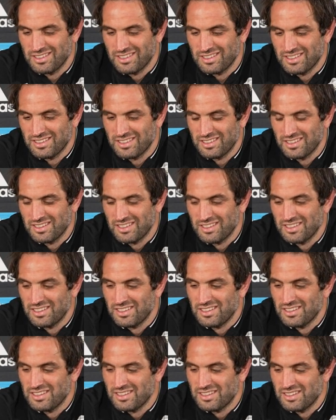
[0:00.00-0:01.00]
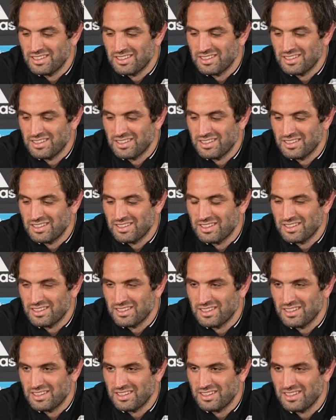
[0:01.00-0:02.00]

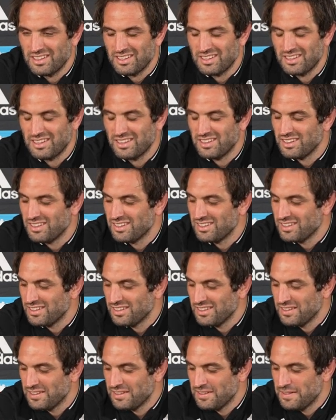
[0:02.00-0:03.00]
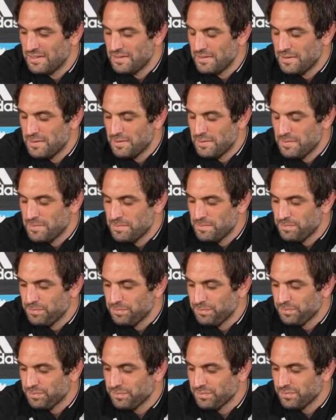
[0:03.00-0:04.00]

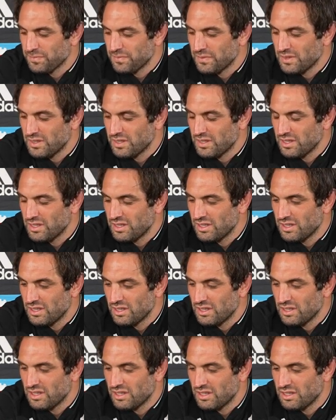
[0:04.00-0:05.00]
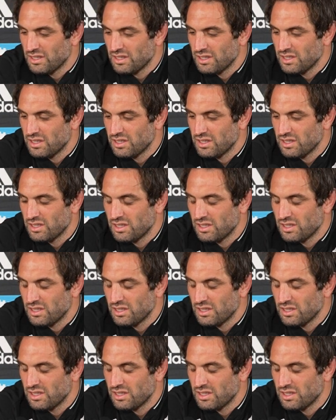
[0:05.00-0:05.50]
The person shown says nothing.